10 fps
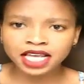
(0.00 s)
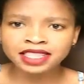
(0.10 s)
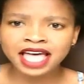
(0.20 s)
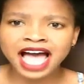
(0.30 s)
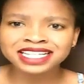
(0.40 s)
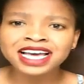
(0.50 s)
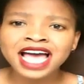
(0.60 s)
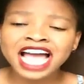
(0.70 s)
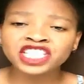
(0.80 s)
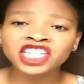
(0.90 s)
that
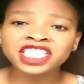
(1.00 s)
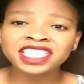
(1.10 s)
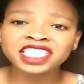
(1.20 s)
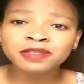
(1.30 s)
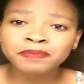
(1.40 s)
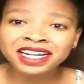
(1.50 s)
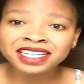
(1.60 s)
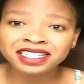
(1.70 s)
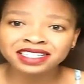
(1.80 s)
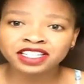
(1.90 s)
actually
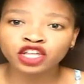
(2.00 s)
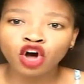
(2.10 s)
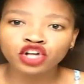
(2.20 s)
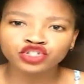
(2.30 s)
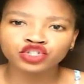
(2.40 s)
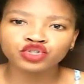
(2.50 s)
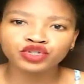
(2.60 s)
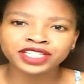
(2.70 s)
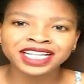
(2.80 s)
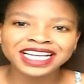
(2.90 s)
suspended the
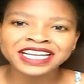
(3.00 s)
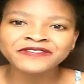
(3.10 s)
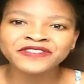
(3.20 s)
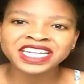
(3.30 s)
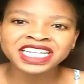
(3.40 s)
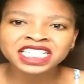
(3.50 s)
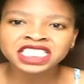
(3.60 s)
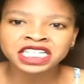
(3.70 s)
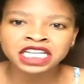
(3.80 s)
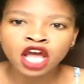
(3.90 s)
constitutional
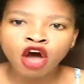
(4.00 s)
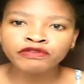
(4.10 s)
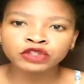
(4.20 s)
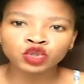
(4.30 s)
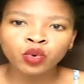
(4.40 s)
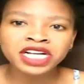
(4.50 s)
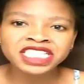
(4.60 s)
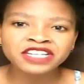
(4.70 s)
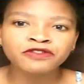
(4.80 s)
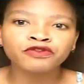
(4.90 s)
invalidity for
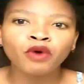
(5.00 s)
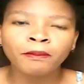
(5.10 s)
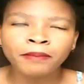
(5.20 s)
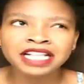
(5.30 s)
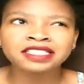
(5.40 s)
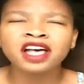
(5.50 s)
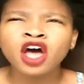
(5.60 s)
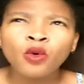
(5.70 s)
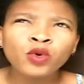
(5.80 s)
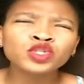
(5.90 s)
24 months,
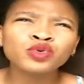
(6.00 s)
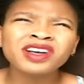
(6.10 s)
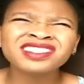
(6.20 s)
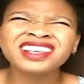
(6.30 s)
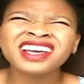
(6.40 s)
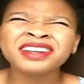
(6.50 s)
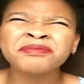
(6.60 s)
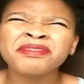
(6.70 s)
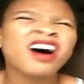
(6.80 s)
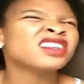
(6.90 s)
which was
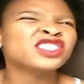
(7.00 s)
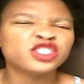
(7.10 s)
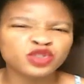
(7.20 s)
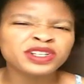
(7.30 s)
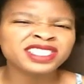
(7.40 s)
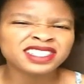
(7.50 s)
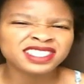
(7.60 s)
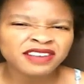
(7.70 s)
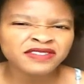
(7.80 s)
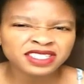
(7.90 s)
in March
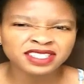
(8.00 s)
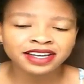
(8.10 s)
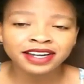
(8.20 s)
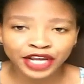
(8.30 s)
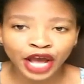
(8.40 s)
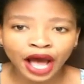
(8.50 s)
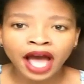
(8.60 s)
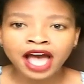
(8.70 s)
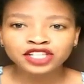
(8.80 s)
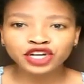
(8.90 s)
2017. Yeah,
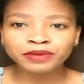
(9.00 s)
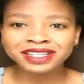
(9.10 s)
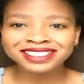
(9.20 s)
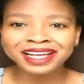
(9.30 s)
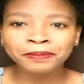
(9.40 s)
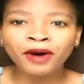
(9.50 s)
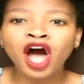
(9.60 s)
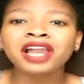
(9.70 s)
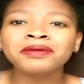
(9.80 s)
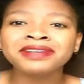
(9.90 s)
so it means that
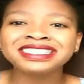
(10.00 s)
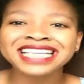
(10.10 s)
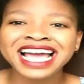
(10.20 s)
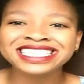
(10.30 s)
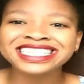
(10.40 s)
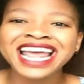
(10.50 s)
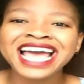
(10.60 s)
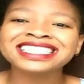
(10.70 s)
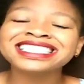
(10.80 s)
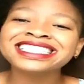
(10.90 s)
Parliament actually
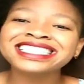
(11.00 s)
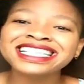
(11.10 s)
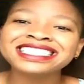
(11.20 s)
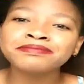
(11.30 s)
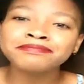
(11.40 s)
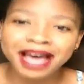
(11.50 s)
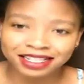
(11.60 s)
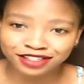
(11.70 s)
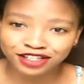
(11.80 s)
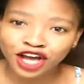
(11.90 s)
has 6
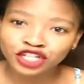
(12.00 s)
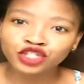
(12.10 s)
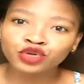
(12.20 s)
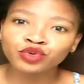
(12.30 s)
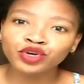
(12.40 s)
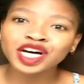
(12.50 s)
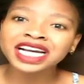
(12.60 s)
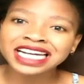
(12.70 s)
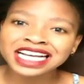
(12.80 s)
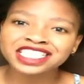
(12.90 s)
months to
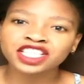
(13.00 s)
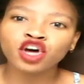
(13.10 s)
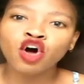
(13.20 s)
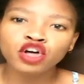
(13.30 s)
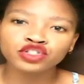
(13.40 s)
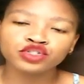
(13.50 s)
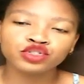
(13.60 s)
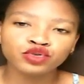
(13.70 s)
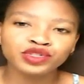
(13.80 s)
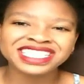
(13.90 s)
correct the
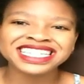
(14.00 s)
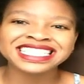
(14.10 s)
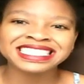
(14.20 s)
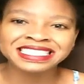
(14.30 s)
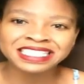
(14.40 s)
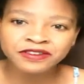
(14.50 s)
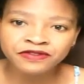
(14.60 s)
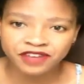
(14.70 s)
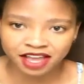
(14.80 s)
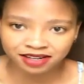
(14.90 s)
constitutional
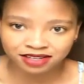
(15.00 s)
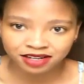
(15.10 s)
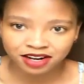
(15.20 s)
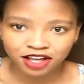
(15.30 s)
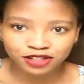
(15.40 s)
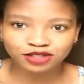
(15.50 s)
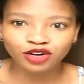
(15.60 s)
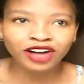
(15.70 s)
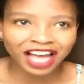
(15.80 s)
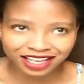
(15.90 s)
defect.
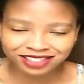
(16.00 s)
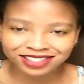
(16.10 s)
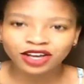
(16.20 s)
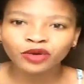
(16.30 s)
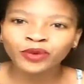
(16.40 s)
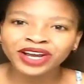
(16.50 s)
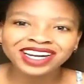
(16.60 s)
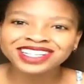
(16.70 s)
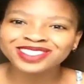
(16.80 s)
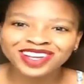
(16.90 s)
So guys,
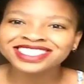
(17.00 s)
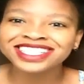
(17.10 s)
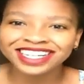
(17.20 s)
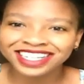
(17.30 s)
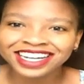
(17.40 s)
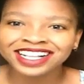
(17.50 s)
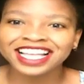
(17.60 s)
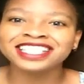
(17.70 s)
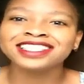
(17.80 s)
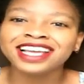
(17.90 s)
weed is not yet
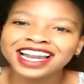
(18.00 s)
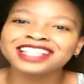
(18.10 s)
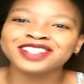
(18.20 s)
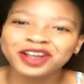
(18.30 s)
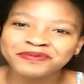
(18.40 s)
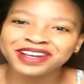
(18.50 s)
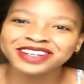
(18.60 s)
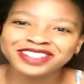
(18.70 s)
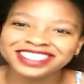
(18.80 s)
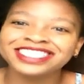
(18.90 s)
legal. It has not
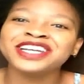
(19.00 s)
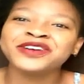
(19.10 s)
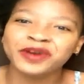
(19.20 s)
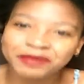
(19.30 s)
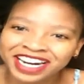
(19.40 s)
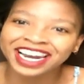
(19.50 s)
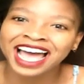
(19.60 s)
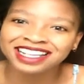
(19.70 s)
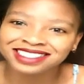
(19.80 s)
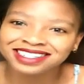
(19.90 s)
been
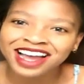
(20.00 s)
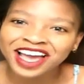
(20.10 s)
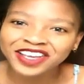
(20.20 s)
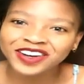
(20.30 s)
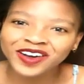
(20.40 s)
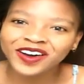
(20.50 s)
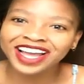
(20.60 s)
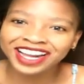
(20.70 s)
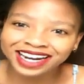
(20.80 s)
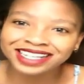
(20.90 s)
decriminalized, in
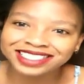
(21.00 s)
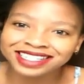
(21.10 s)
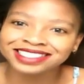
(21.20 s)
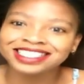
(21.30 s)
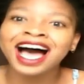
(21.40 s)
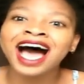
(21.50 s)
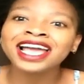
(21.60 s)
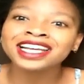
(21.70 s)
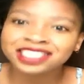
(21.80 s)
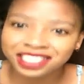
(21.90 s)
its
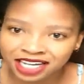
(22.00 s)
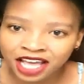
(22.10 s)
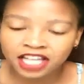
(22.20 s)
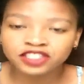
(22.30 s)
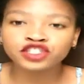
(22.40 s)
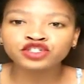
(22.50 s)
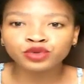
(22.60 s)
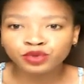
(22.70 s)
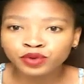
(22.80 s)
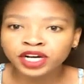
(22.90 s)
entirety. It's just
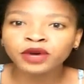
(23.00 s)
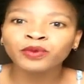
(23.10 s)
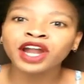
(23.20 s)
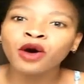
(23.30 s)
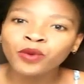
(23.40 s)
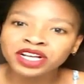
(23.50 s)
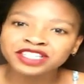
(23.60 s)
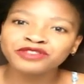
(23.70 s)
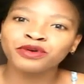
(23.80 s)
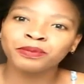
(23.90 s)
a ruling. We're now
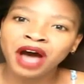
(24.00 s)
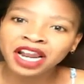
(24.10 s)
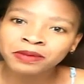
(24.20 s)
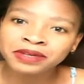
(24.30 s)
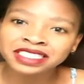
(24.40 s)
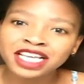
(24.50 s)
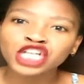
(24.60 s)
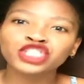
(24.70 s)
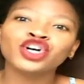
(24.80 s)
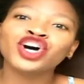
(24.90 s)
waiting for Parliament
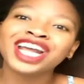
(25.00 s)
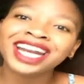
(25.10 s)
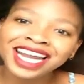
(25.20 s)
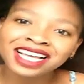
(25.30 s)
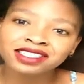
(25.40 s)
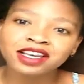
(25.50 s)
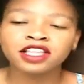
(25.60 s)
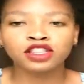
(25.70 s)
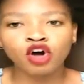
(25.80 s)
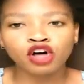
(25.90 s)
to correct
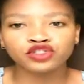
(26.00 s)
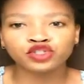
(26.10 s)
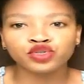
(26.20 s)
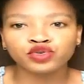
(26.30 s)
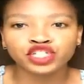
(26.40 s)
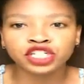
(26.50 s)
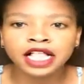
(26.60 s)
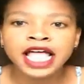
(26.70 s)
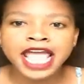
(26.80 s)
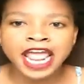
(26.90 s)
the
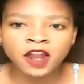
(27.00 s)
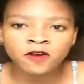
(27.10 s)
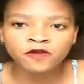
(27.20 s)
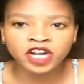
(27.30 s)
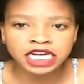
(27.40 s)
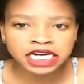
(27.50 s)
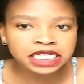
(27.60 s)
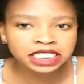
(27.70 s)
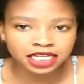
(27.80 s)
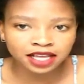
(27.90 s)
constitutional
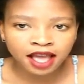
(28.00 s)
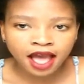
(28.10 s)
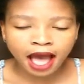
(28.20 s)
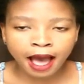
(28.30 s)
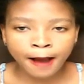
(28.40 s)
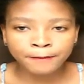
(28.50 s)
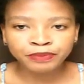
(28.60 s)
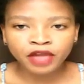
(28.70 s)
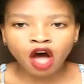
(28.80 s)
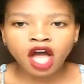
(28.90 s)
invalidity.
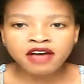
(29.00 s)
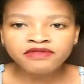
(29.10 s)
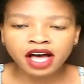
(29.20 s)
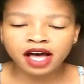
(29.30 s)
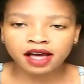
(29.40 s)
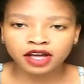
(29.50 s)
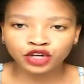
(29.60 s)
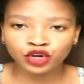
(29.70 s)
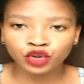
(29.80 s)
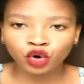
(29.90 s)
However,
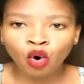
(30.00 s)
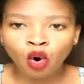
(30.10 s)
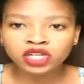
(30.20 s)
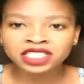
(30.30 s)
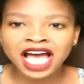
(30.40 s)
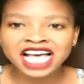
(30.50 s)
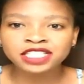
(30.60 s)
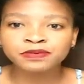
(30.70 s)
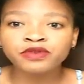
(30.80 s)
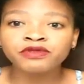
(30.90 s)
the court
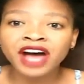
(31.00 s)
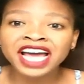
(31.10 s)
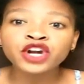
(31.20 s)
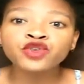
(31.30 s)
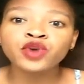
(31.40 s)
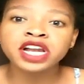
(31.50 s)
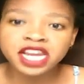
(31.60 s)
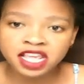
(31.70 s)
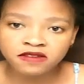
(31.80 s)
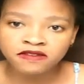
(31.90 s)
has provided
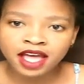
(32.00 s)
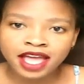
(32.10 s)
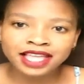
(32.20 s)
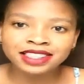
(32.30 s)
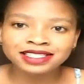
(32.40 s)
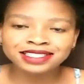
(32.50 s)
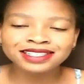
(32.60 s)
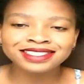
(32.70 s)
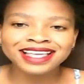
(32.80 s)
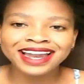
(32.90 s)
relief in the
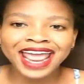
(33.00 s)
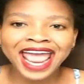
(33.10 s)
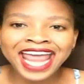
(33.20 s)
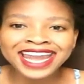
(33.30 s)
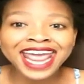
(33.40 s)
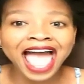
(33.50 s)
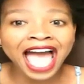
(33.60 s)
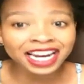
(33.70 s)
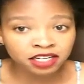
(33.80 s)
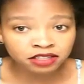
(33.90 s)
sense that any
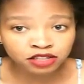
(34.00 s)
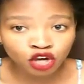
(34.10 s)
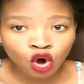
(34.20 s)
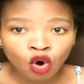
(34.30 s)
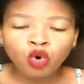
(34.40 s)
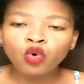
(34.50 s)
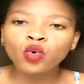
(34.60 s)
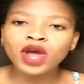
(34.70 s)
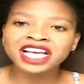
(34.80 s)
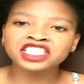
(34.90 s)
adult
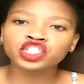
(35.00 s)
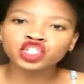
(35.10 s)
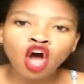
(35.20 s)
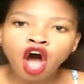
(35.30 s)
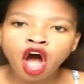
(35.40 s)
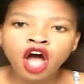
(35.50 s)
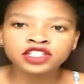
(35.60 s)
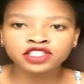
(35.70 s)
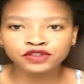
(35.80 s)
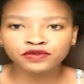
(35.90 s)
who is
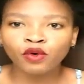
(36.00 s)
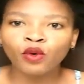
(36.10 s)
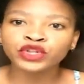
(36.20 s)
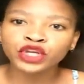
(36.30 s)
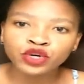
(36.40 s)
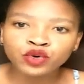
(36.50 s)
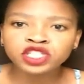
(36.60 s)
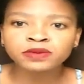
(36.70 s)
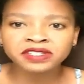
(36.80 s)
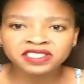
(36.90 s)
charged for the
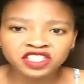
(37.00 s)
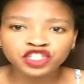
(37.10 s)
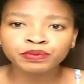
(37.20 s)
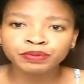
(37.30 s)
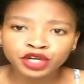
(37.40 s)
use, possession,